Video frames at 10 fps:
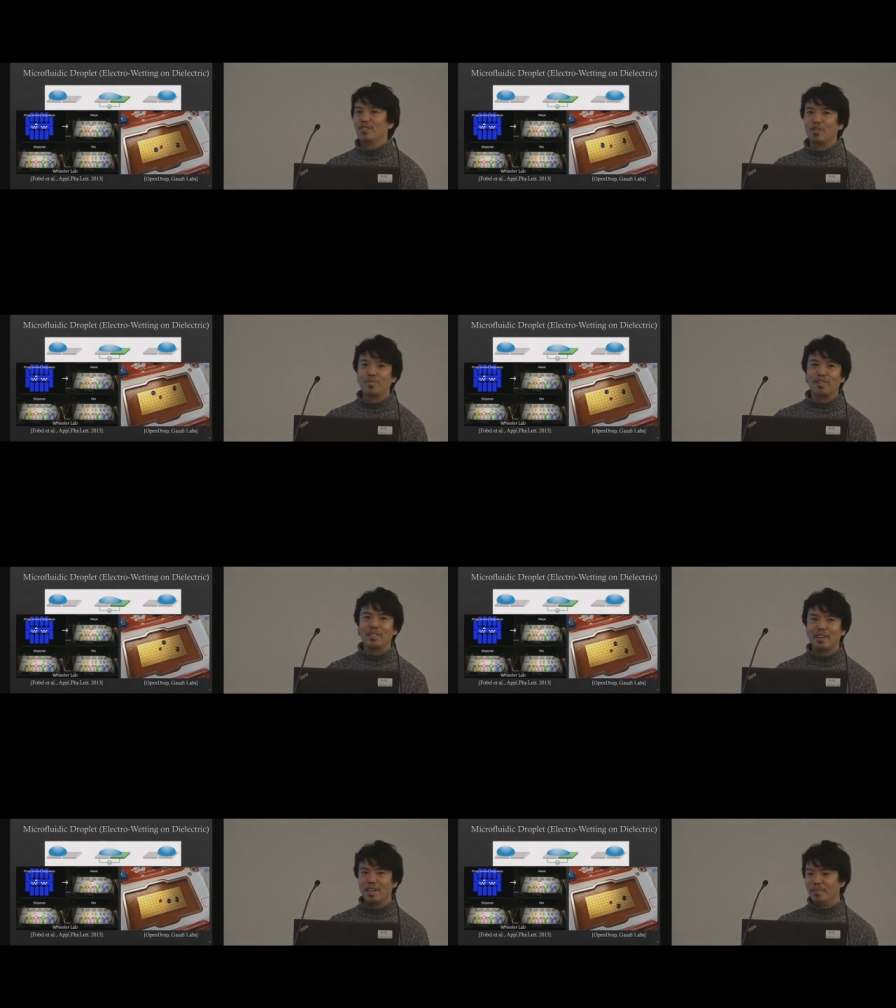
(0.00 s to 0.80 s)

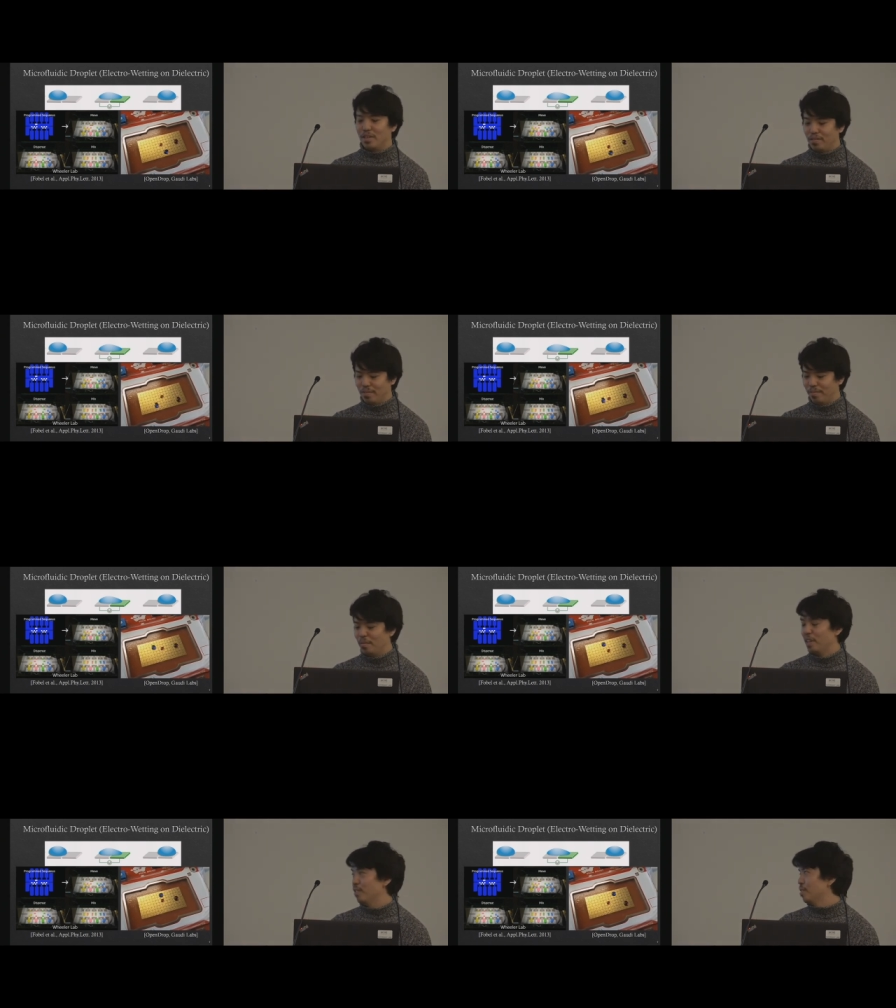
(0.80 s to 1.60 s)
droplet animation
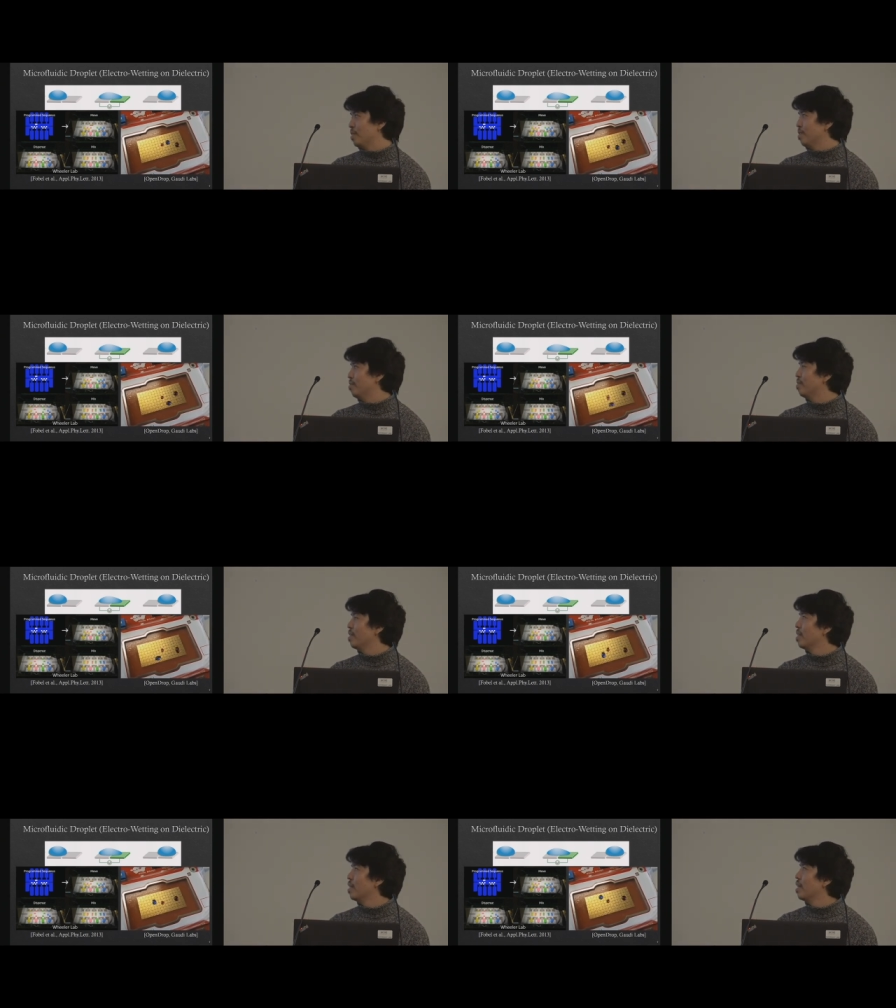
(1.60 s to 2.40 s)
by yourself.
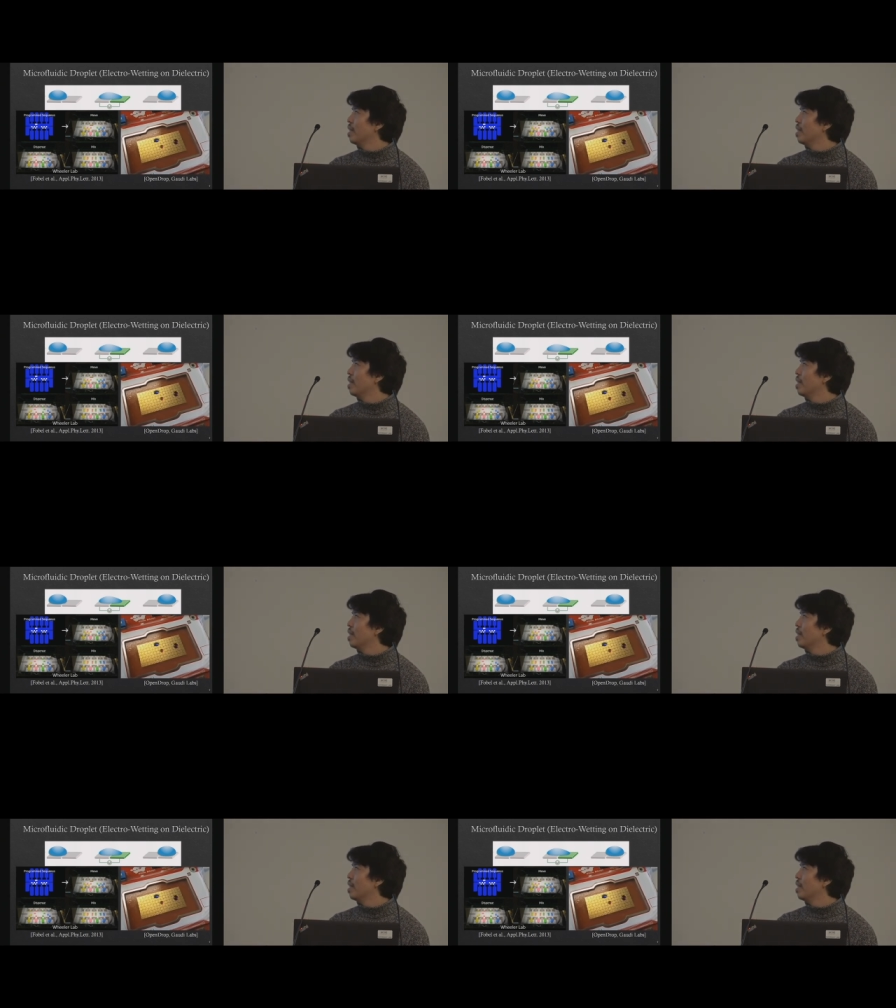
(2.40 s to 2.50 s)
